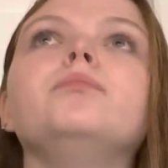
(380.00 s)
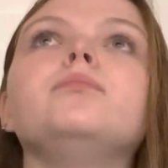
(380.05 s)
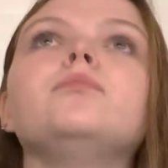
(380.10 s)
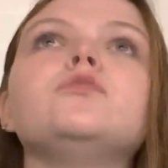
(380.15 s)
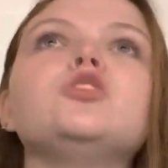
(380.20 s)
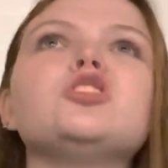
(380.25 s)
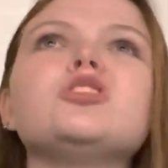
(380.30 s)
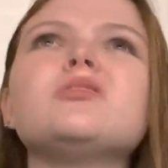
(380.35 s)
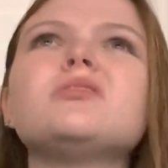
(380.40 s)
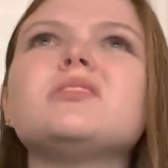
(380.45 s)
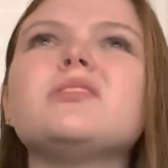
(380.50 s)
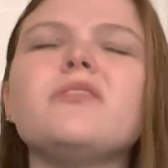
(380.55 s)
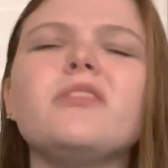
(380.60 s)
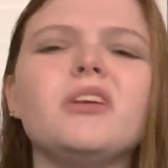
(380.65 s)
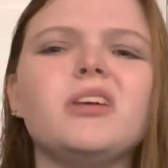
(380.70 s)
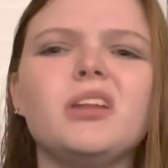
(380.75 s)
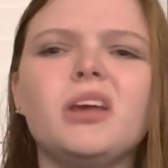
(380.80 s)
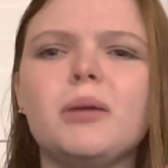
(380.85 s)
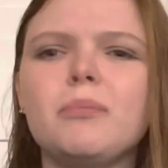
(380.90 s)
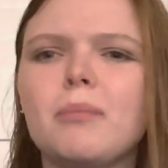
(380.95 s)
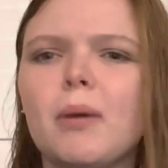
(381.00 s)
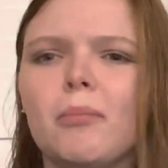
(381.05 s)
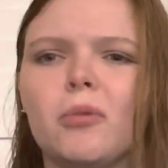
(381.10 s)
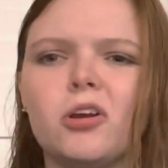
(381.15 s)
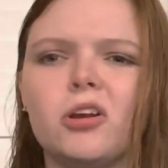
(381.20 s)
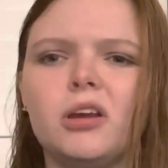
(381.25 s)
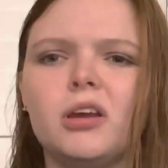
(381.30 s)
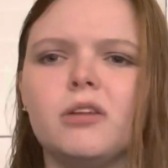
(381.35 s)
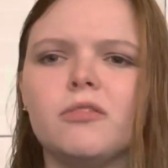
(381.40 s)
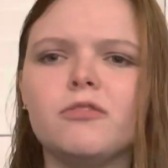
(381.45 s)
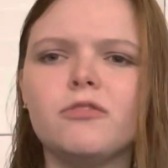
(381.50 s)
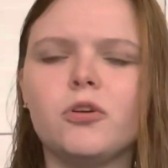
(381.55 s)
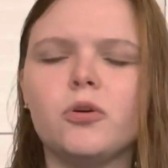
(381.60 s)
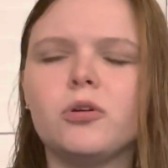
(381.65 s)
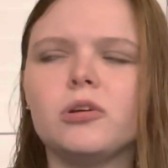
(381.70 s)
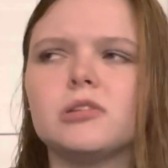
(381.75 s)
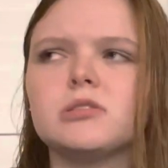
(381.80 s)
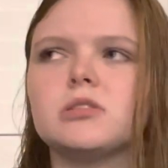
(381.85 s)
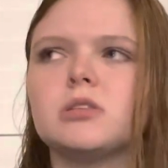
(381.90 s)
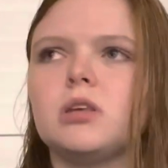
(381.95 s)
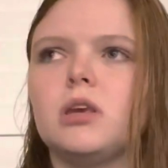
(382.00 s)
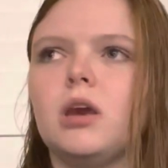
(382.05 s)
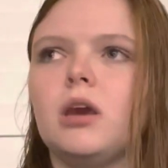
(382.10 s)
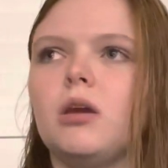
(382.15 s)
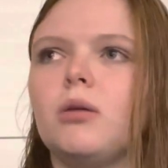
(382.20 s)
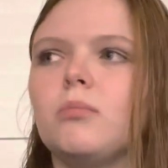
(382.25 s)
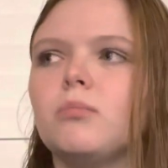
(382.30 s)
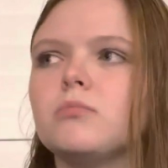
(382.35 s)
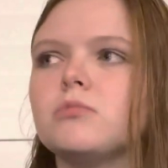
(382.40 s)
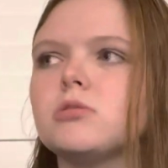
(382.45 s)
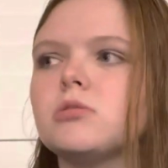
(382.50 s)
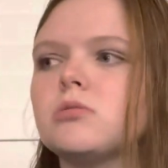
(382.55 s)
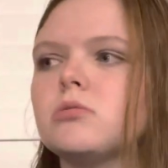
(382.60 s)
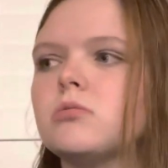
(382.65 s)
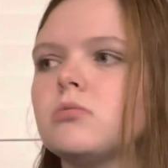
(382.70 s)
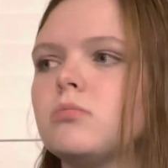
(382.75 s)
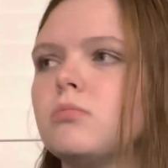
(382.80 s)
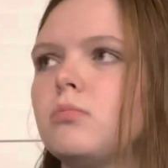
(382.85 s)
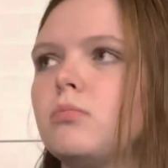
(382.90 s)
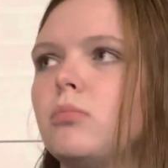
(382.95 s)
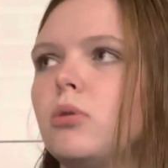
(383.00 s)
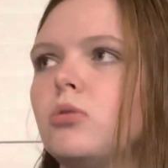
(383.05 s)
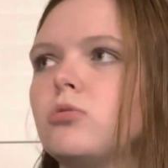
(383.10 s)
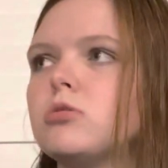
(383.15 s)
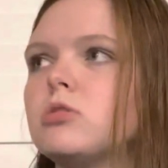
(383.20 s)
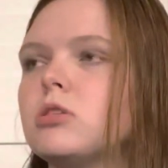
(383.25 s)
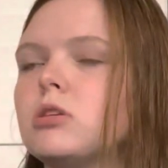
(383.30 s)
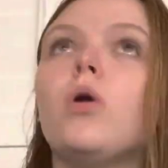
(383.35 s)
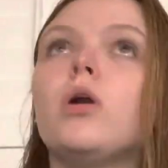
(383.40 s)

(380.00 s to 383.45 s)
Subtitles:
Just different memory and focus games mostly.